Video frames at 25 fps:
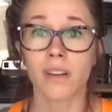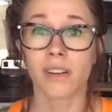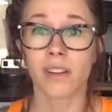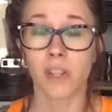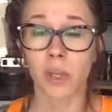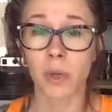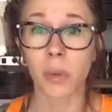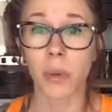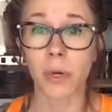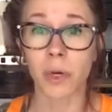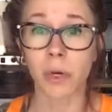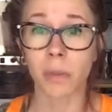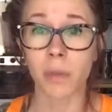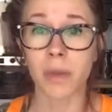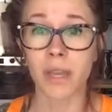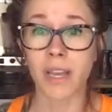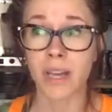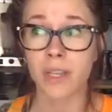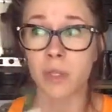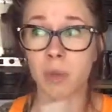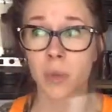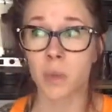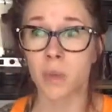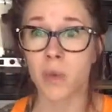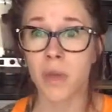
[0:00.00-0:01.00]
You will,
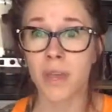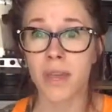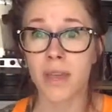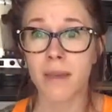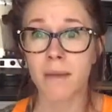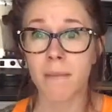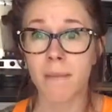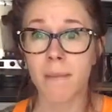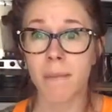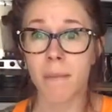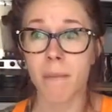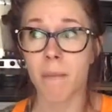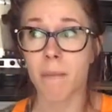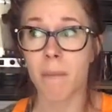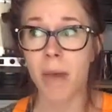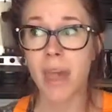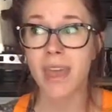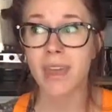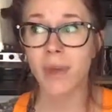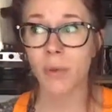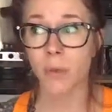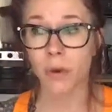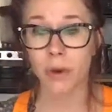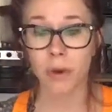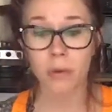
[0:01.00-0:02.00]
because we
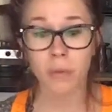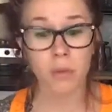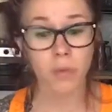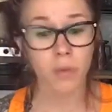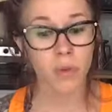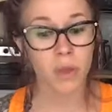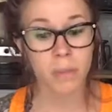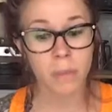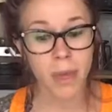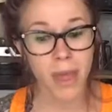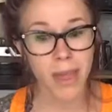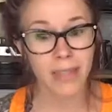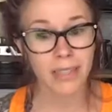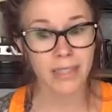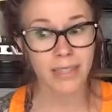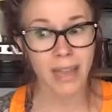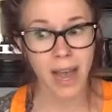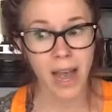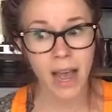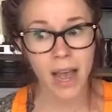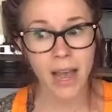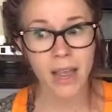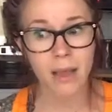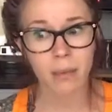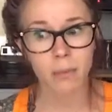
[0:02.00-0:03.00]
make room and we make
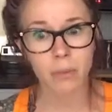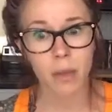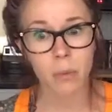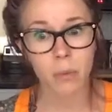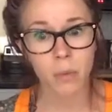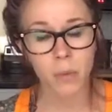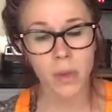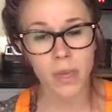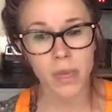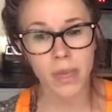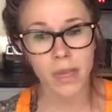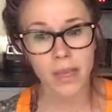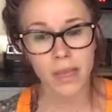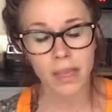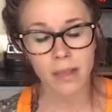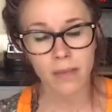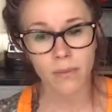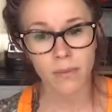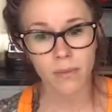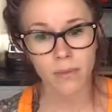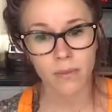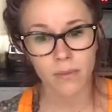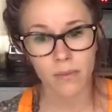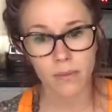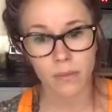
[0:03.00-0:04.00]
time and we
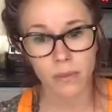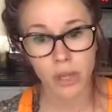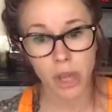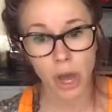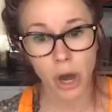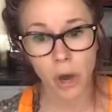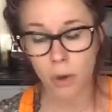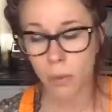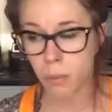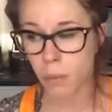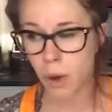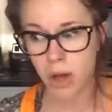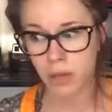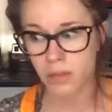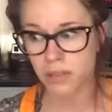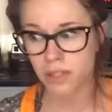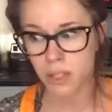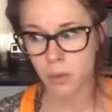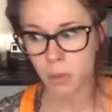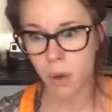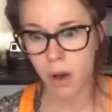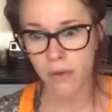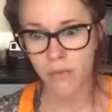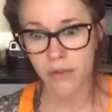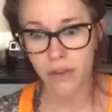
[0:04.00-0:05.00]
go balls to
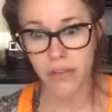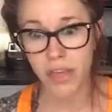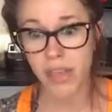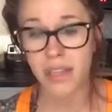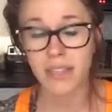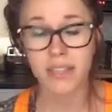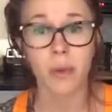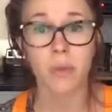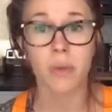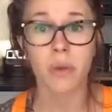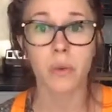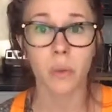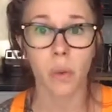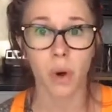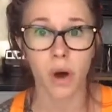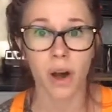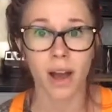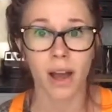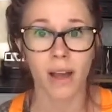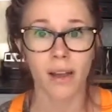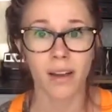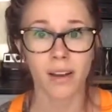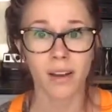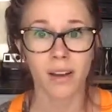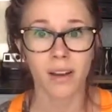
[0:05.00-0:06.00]
the wall for things that we
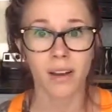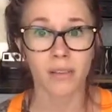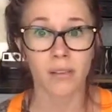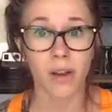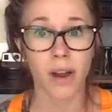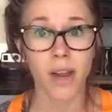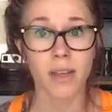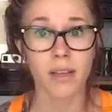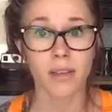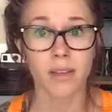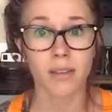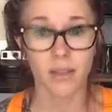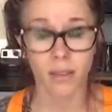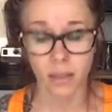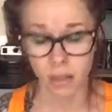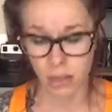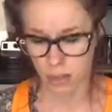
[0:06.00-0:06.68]
want, right?